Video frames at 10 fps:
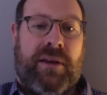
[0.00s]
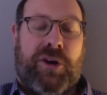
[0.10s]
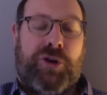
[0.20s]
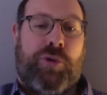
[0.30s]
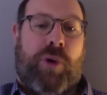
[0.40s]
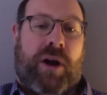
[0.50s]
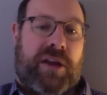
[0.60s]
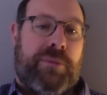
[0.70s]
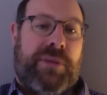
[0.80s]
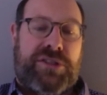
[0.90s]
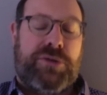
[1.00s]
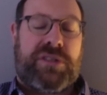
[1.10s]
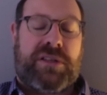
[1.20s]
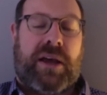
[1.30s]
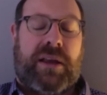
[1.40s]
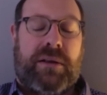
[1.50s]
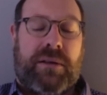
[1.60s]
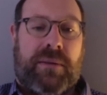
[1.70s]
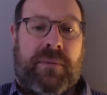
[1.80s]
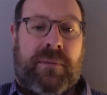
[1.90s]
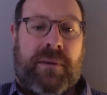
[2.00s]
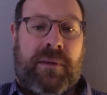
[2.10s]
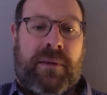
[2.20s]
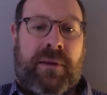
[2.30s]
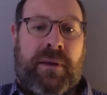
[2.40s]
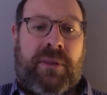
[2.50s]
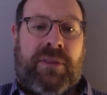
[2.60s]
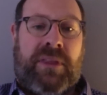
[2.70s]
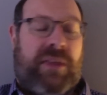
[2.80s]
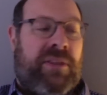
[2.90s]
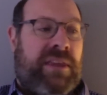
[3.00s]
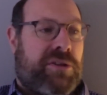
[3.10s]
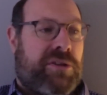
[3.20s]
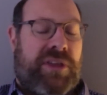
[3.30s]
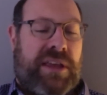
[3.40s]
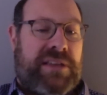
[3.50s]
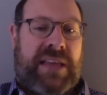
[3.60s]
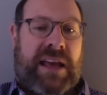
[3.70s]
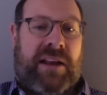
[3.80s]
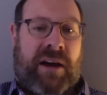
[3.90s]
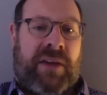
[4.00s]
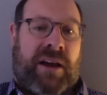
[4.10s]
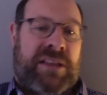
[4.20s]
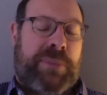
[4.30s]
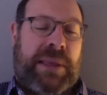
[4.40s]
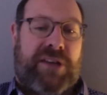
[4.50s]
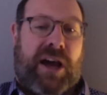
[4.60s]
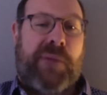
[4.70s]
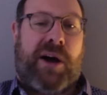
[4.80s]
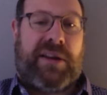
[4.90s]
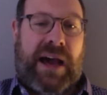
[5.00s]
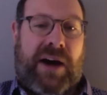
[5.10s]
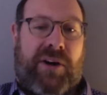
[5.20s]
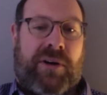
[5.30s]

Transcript: who want to commit suicide. The, these are the things that I, I spend time on now.